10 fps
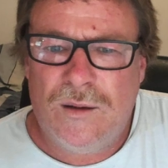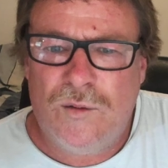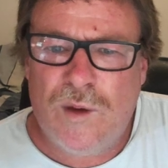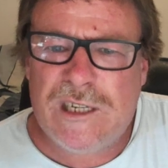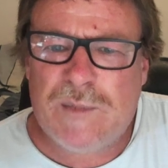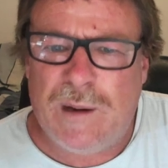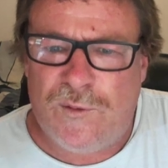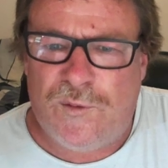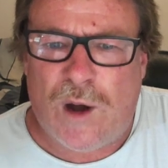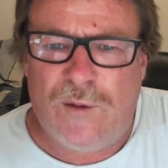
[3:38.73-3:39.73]
we'd spent
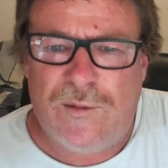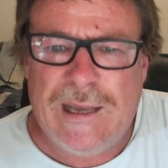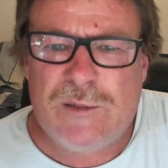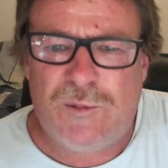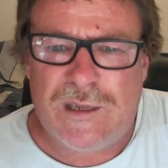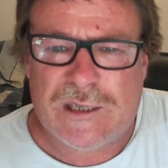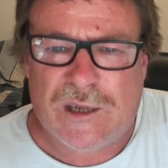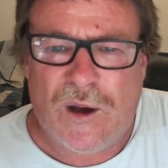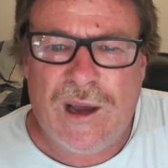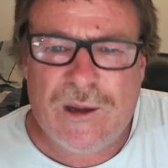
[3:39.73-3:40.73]
five years with this
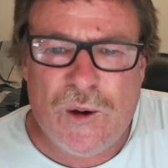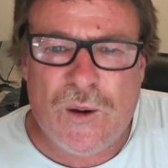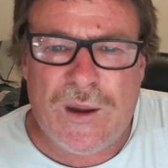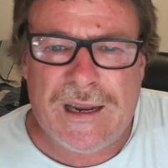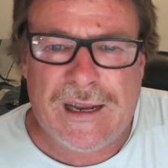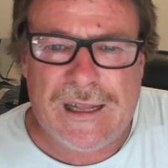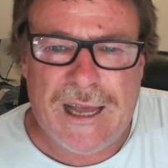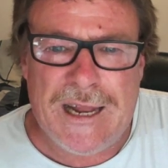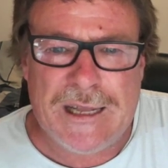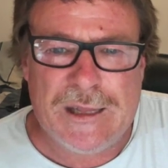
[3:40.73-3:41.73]
guy, cooking and
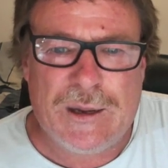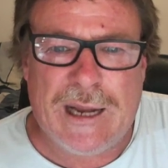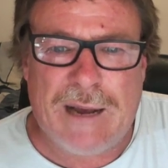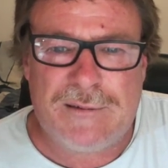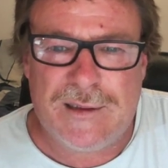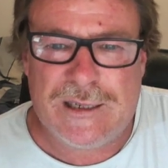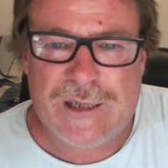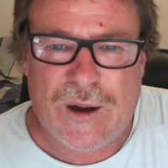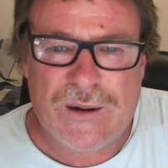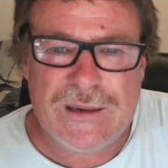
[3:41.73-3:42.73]
cleaning and looking after the
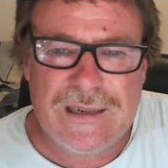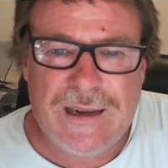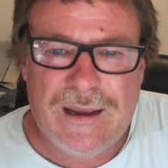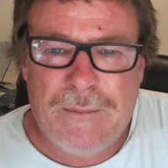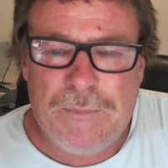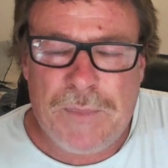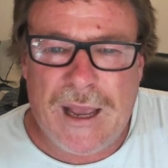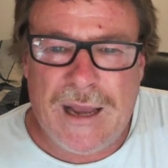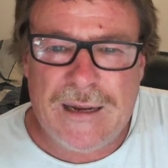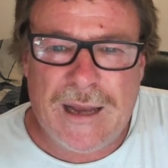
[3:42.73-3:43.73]
dogs
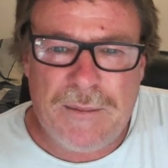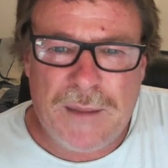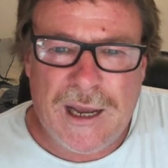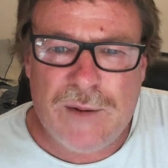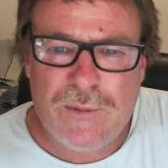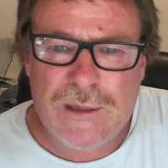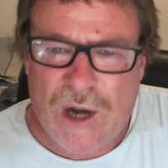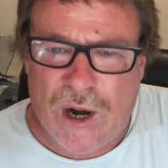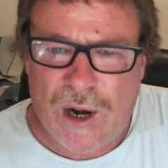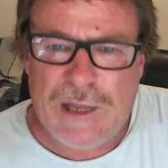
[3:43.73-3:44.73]
and um, it was
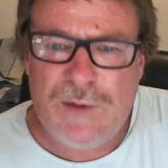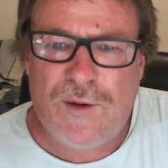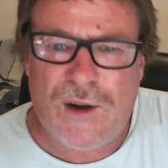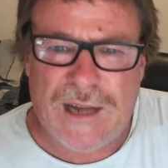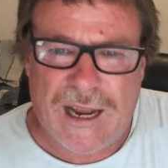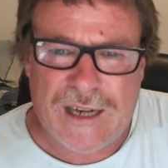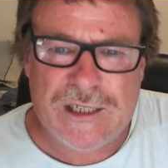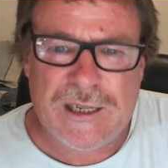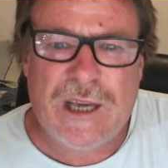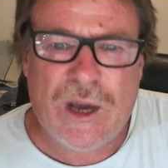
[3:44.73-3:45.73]
highly
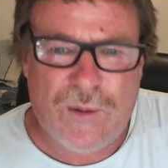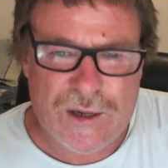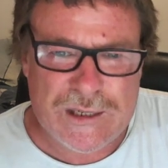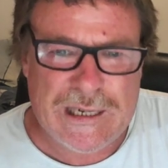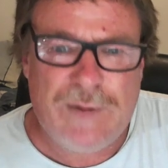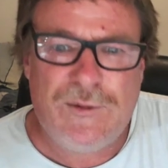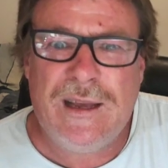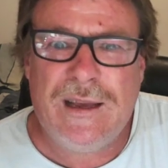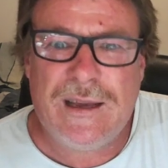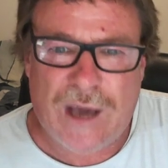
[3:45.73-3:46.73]
financially
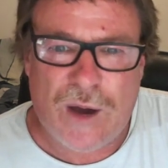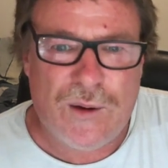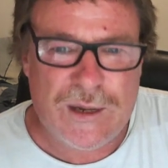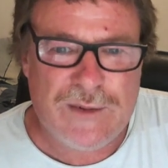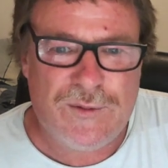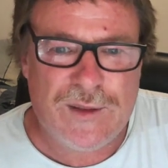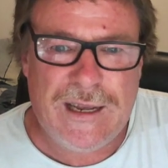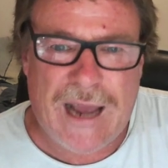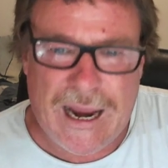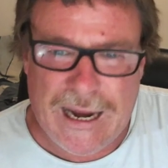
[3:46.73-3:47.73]
coercively
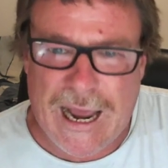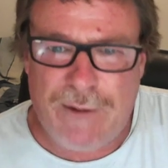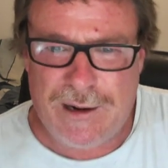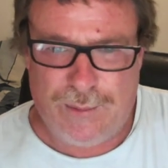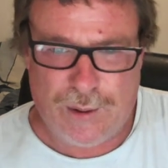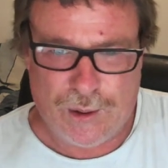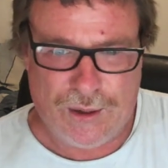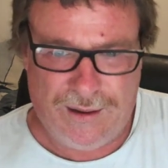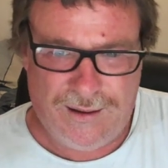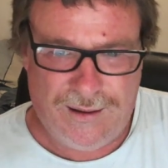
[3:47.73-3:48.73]
coercively
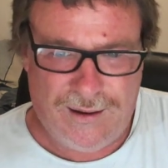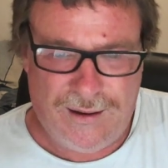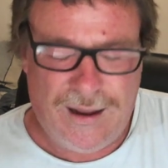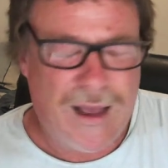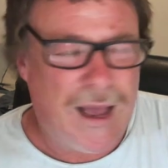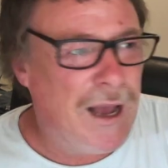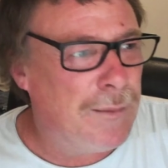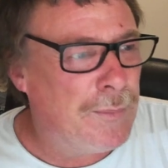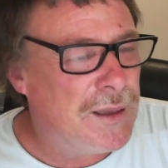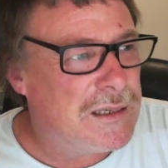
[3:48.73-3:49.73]
inequitable.
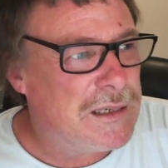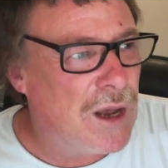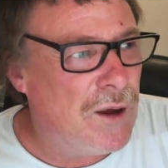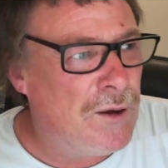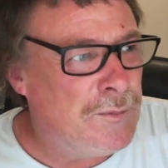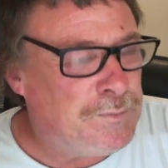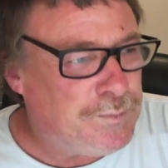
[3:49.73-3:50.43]
Um, so,